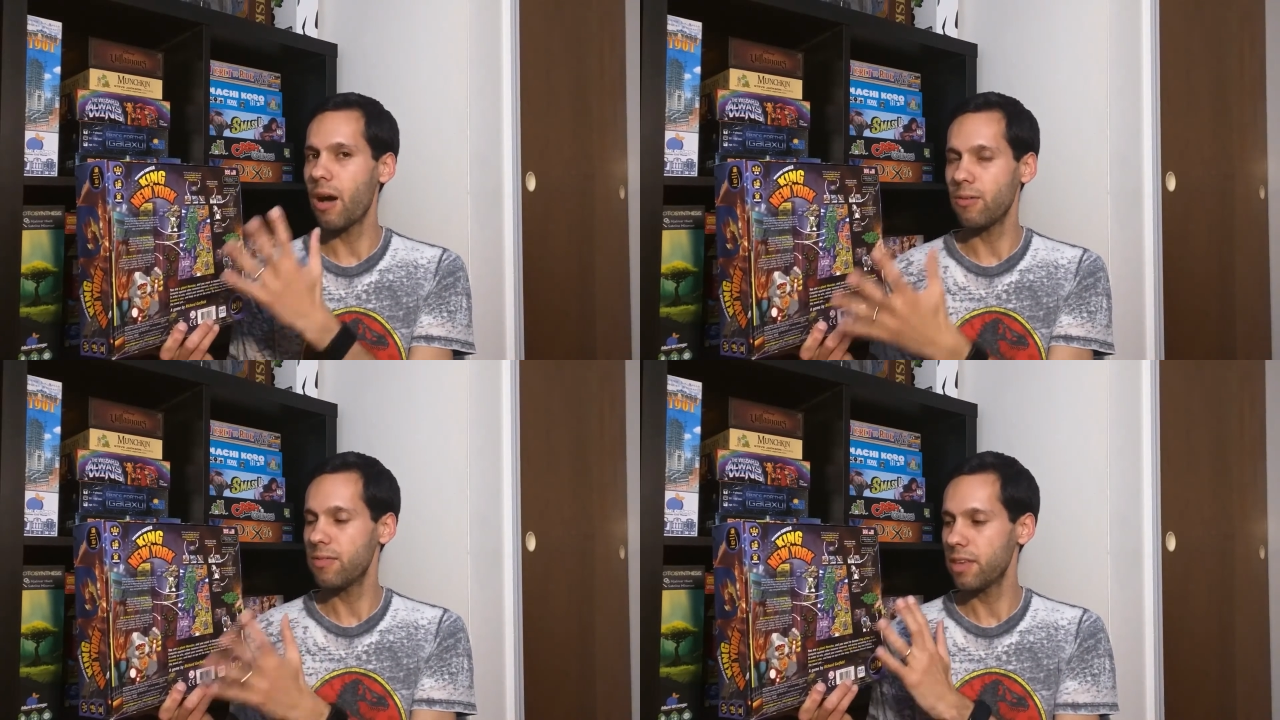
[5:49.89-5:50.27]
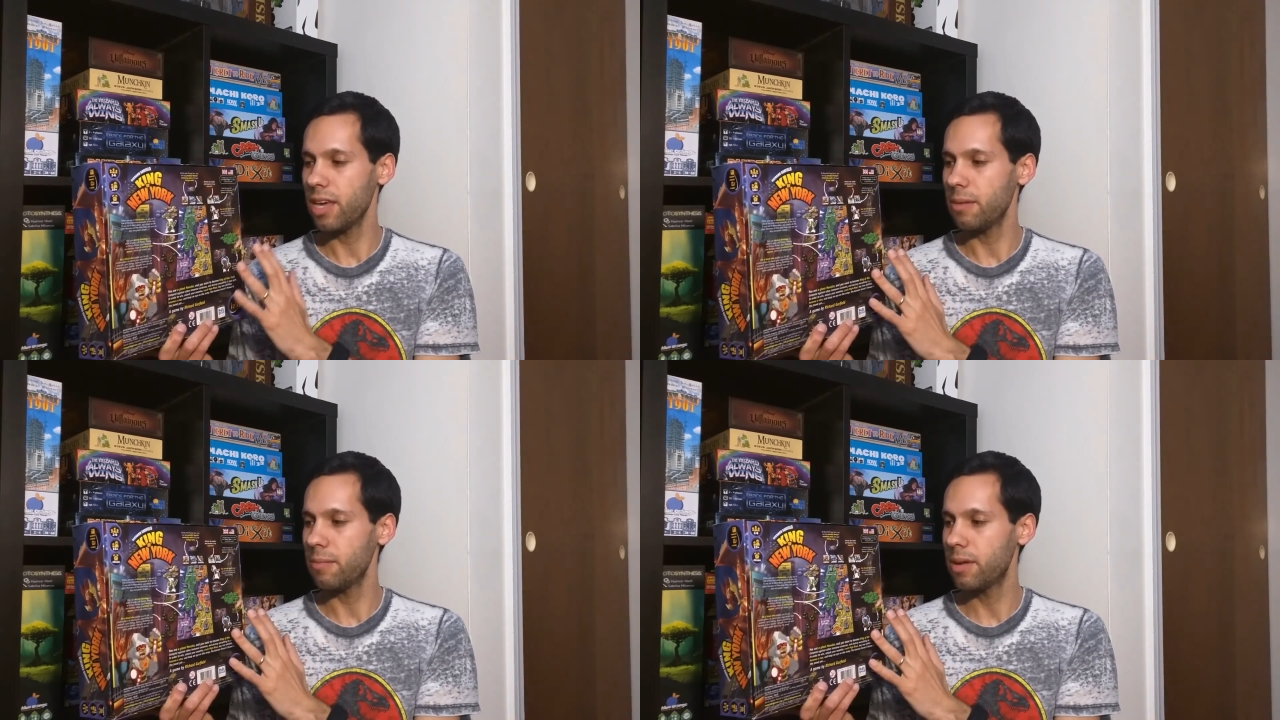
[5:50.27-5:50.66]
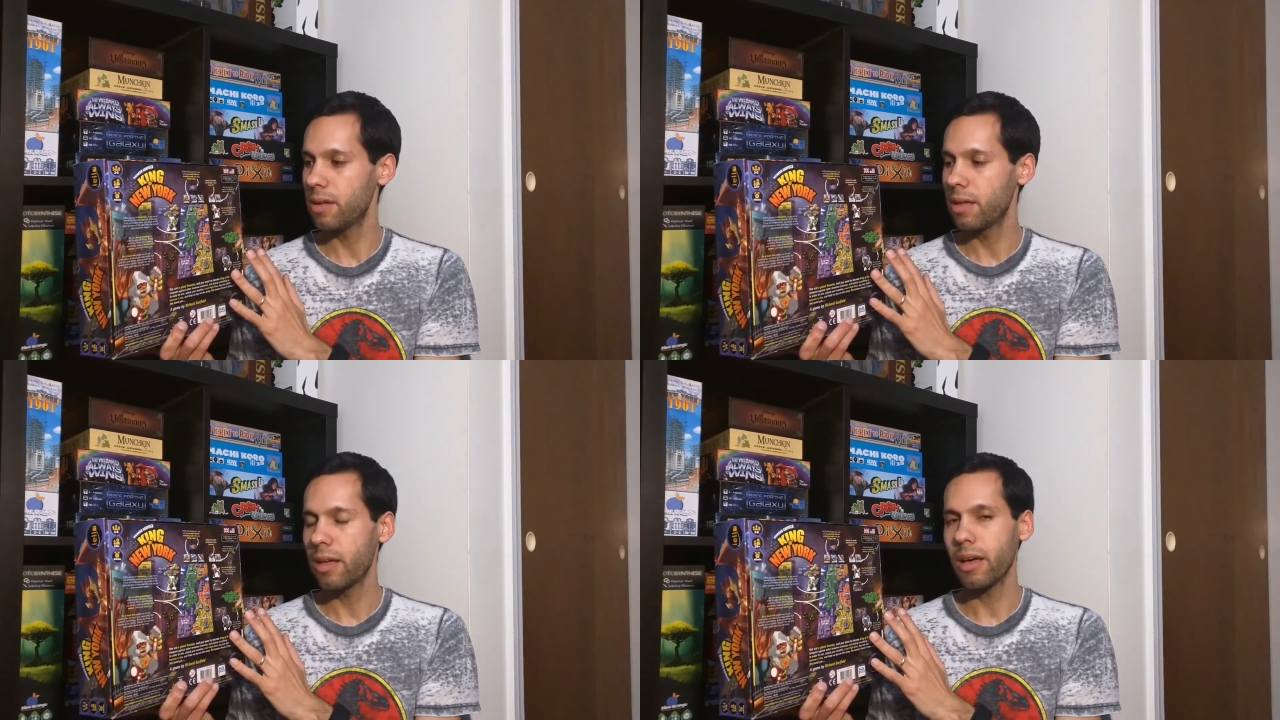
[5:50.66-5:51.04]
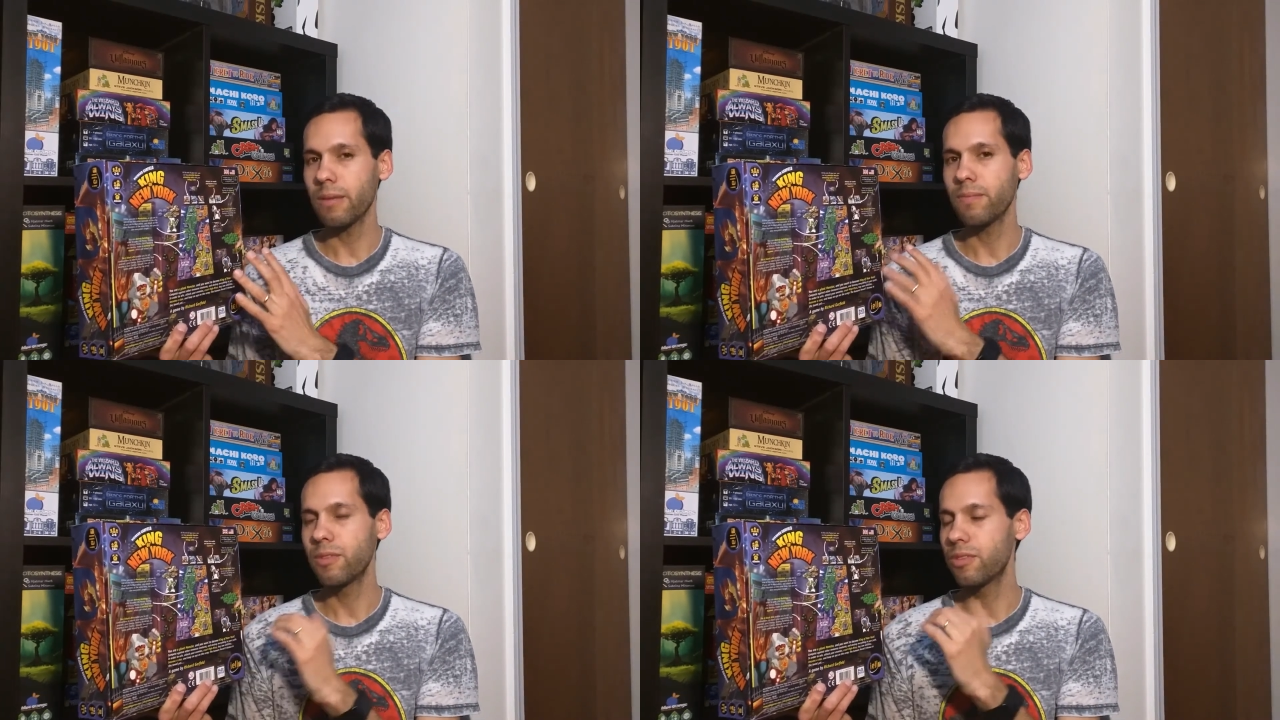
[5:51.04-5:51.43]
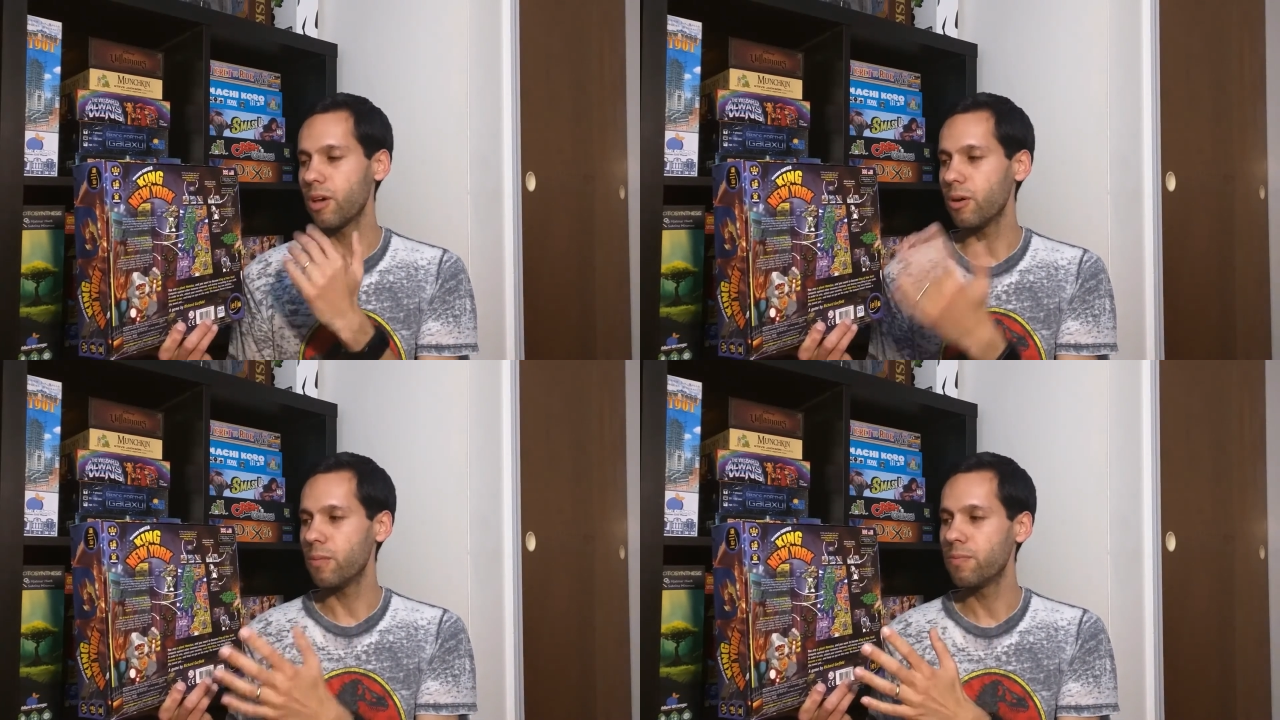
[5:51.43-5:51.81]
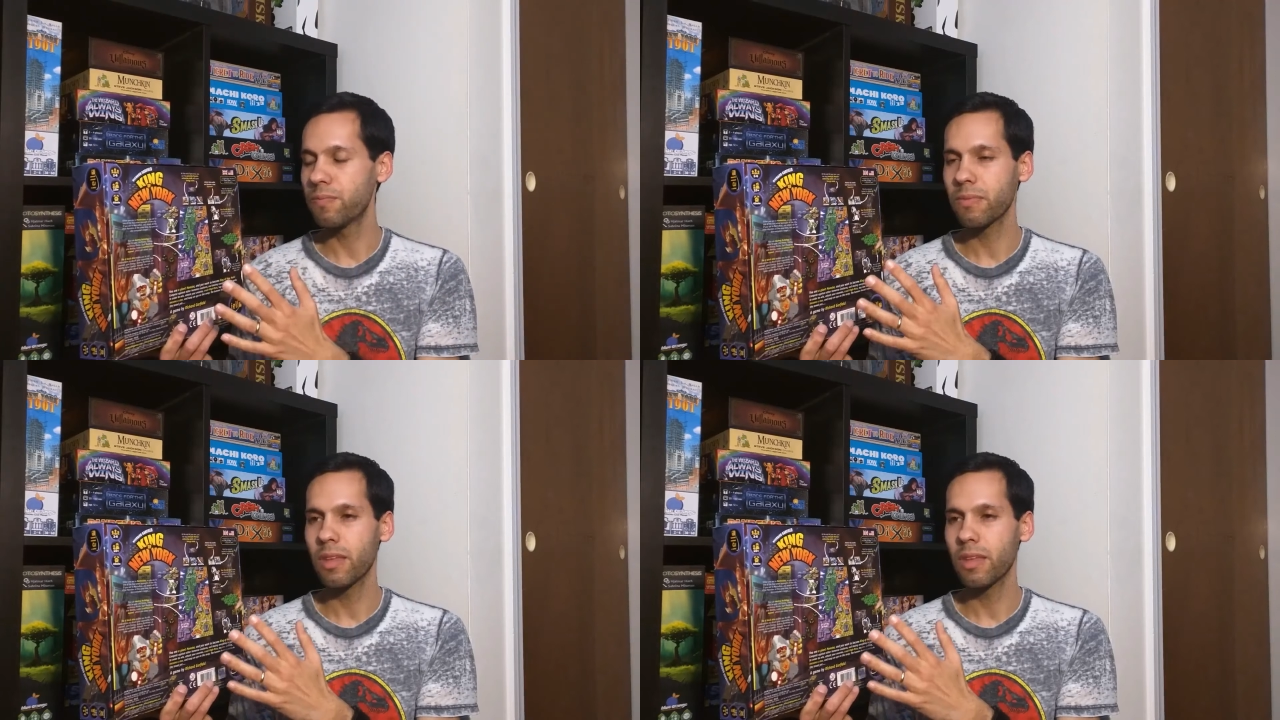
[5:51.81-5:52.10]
out of the game. So